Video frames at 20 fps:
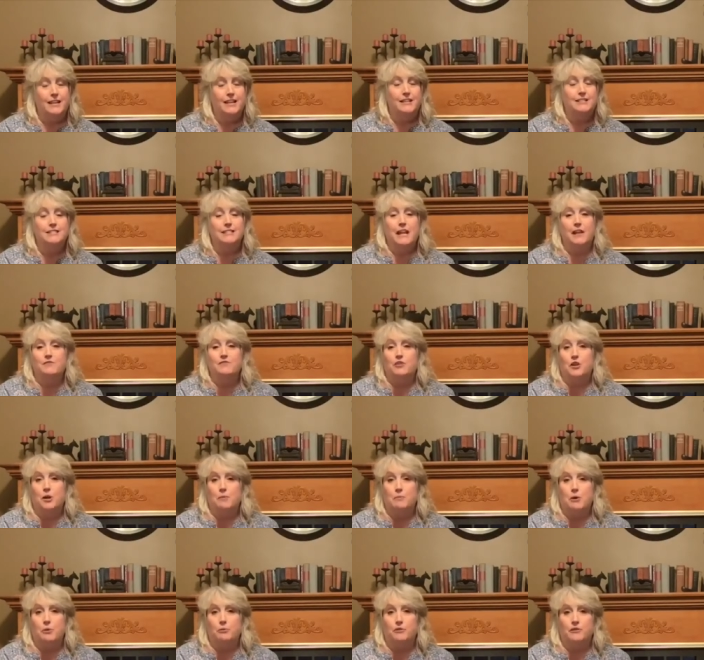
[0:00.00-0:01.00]
It's time for a
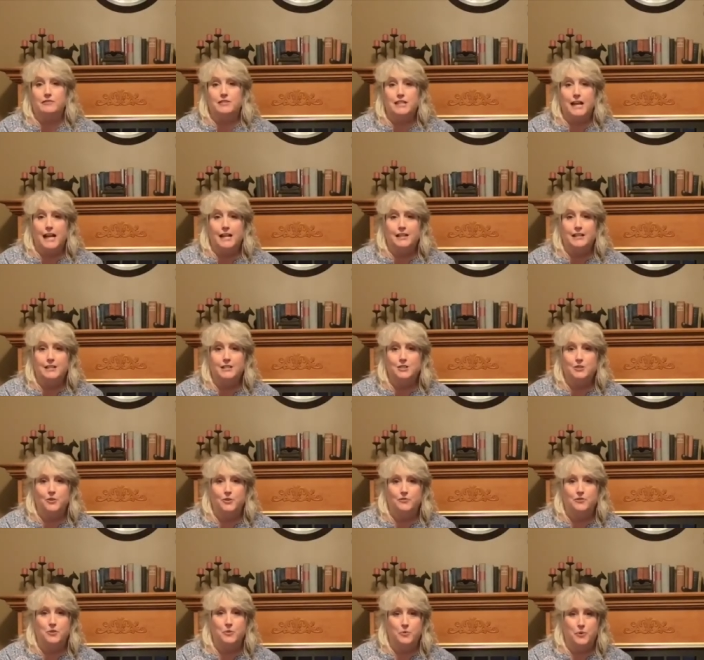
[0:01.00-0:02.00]
moment of silence, so
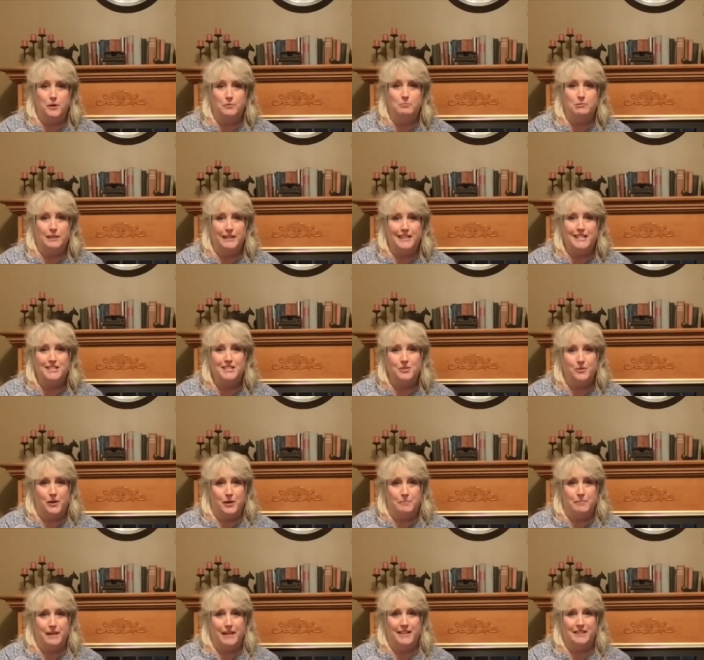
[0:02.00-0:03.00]
if you would, please
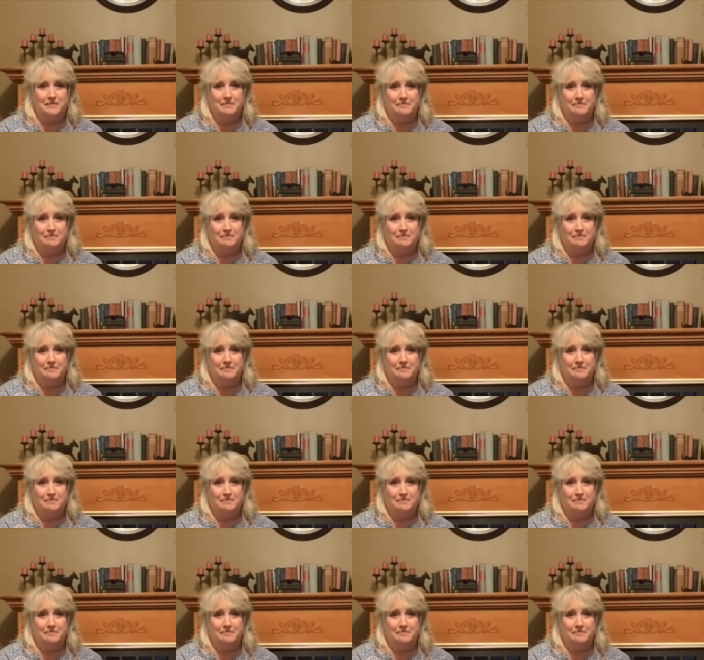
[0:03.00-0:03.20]
join me.